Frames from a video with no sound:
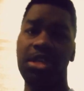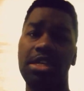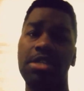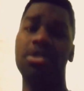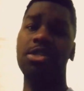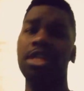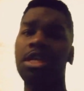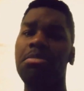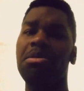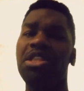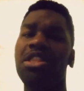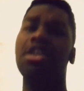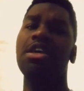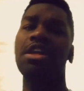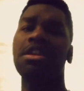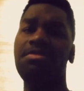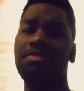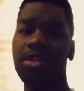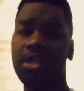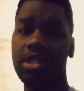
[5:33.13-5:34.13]
that is going to be the
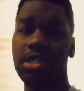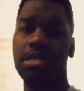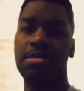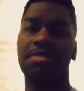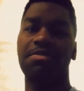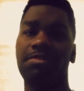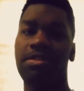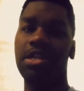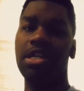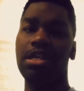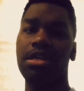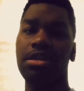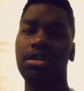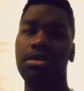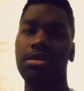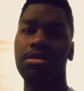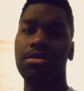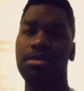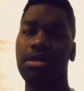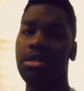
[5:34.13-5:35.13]
end of this
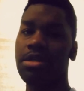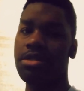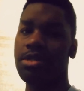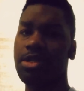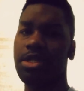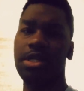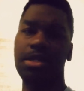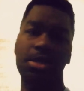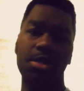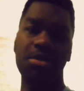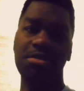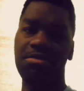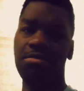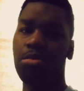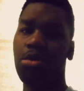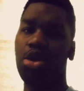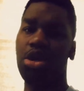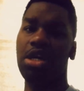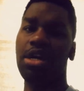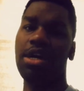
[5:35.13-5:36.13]
video. Uh, stay tuned for
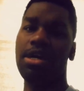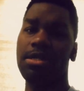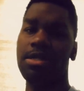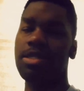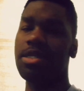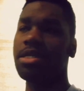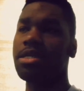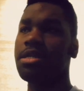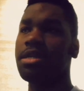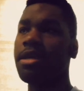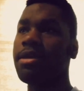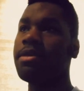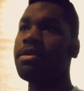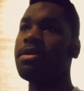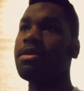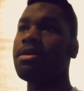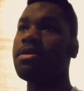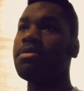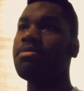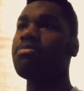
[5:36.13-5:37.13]
more content,
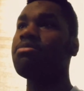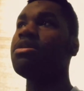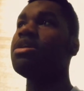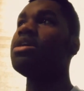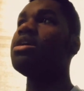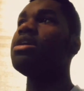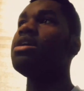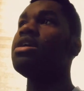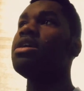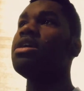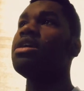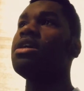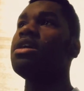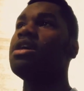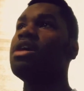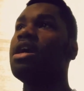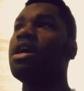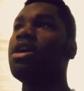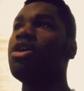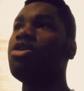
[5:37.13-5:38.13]
and
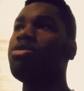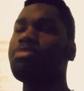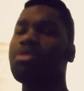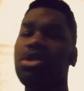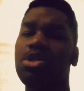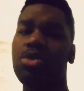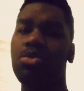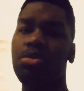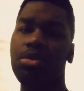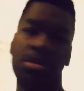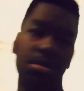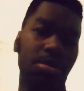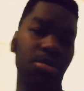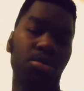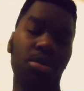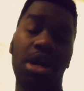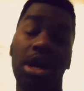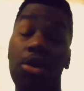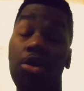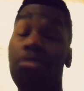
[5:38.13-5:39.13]
I hope this will.
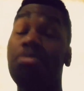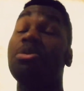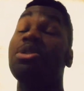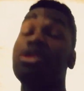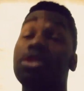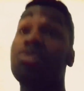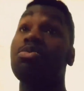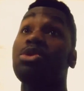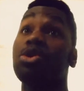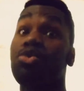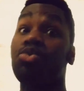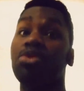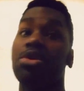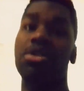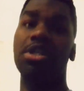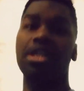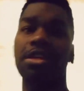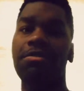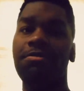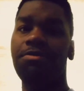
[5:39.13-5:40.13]
I hope this was
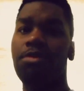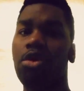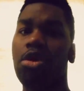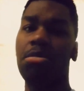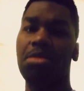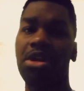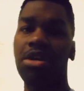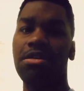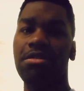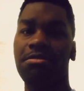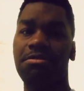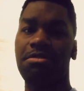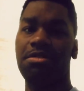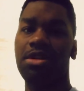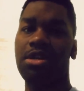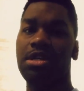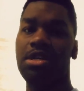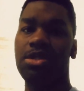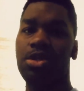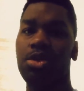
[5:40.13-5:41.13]
really informative
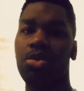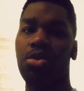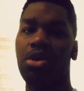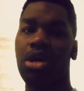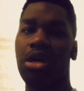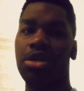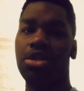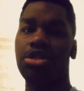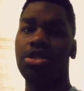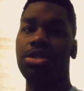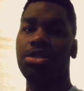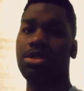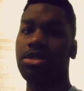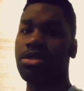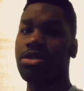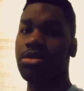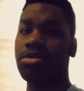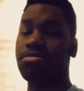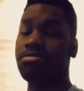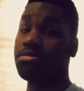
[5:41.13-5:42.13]
uh, to watch.
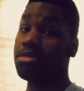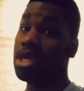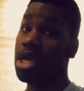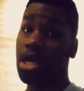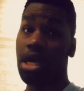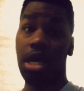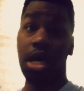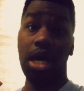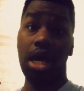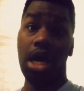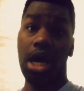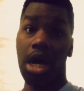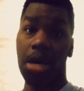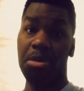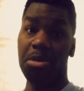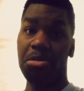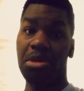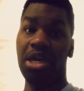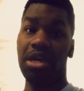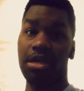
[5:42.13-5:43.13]
So I'll
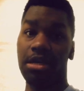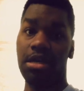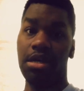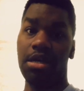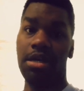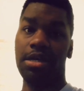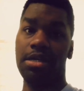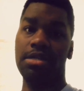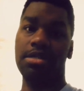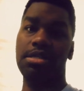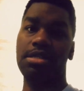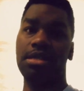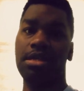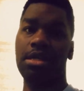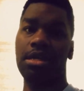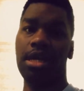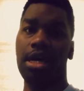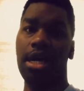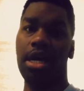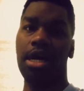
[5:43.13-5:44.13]
be back, guys.
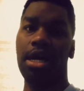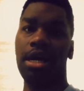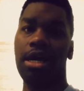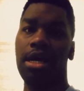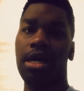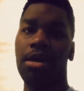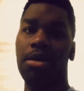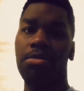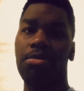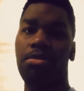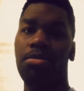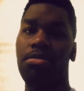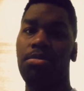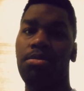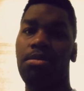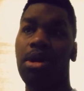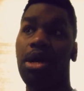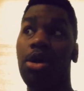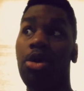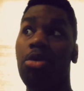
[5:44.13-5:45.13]
I'm
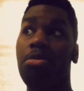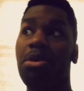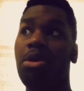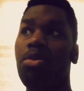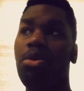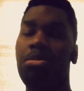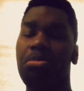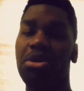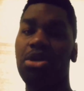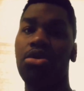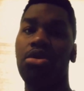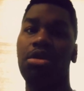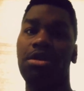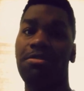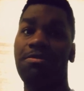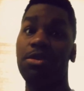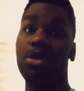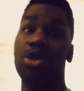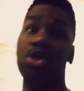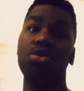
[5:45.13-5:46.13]
I hope I won't be gone
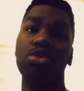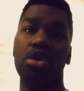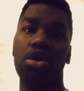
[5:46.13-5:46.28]
for too